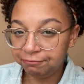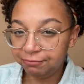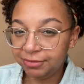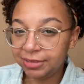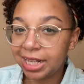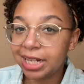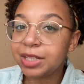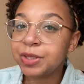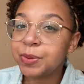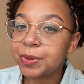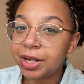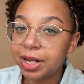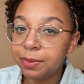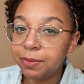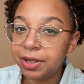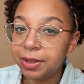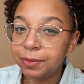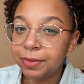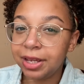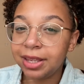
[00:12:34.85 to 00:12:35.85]
That's what I
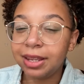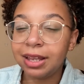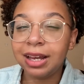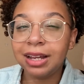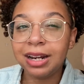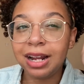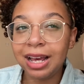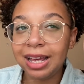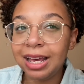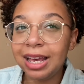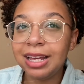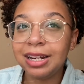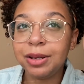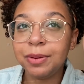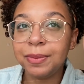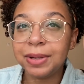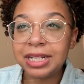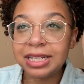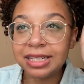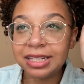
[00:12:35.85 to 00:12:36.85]
mean by that. I edit
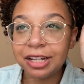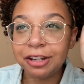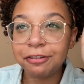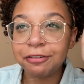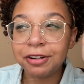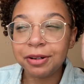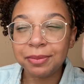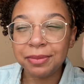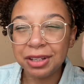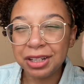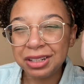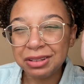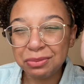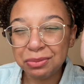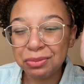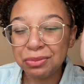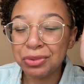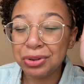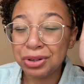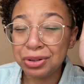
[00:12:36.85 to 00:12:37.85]
my stuff and I'm like,
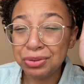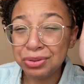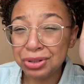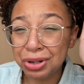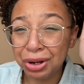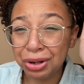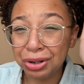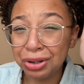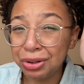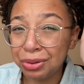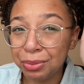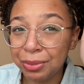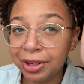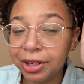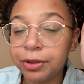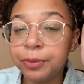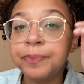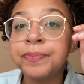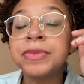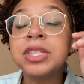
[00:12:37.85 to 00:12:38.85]
what are you talking
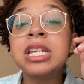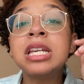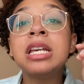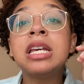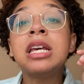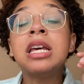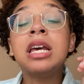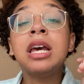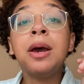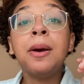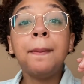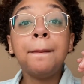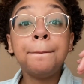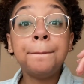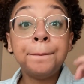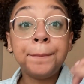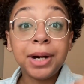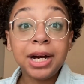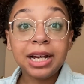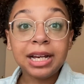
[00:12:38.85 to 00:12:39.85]
about?
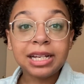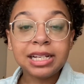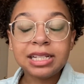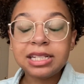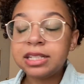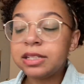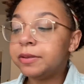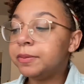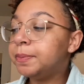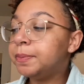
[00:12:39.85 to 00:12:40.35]
But